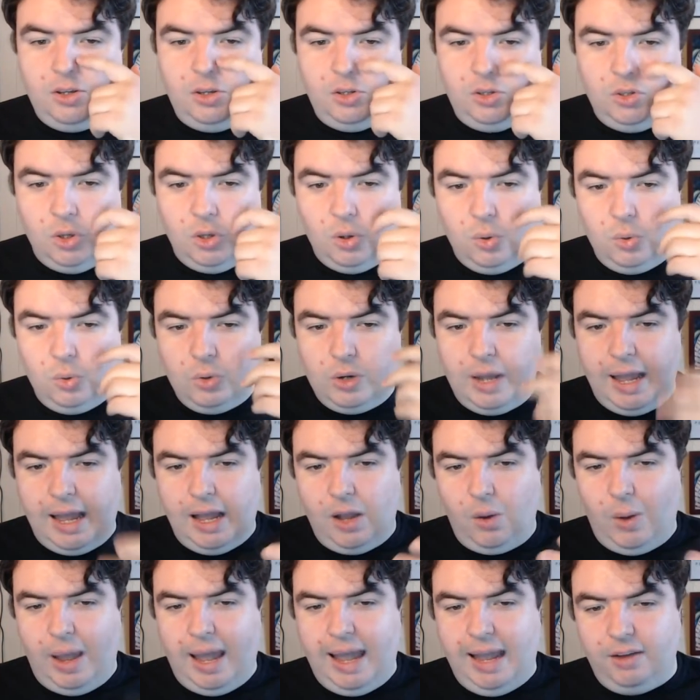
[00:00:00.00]
you
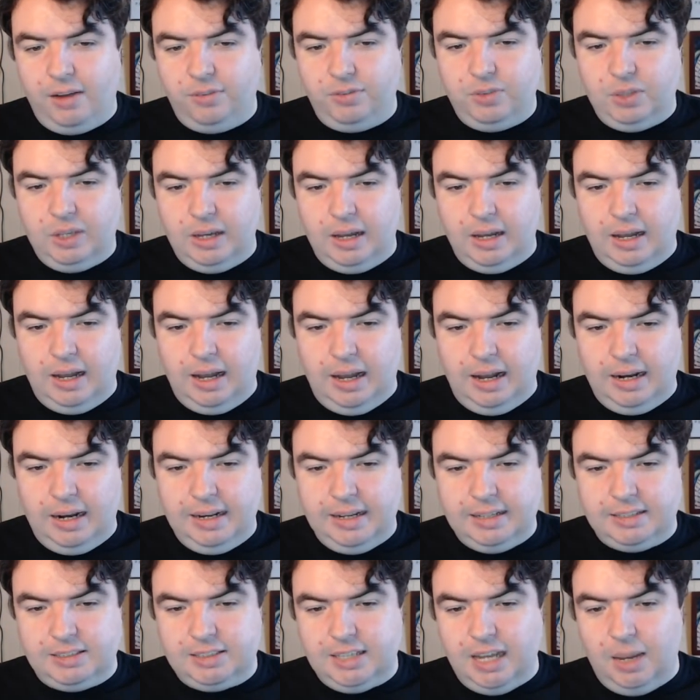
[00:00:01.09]
now have the
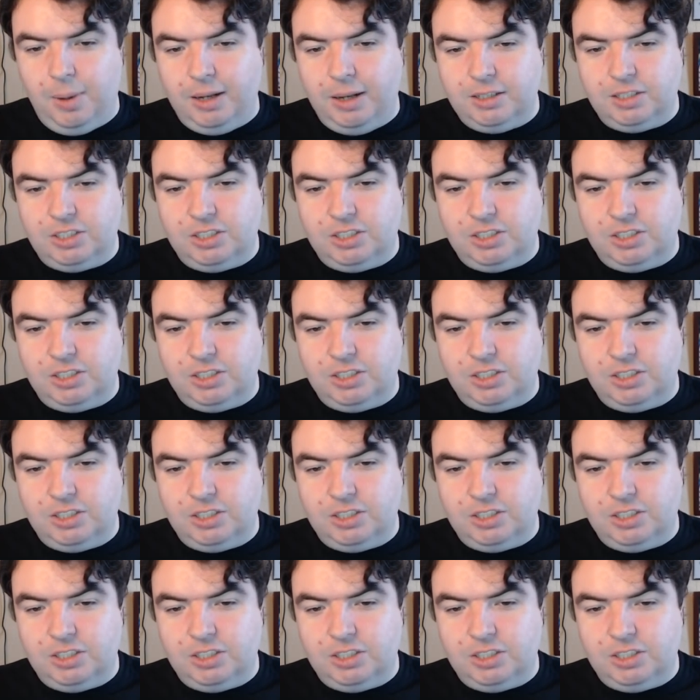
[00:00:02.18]
audience coming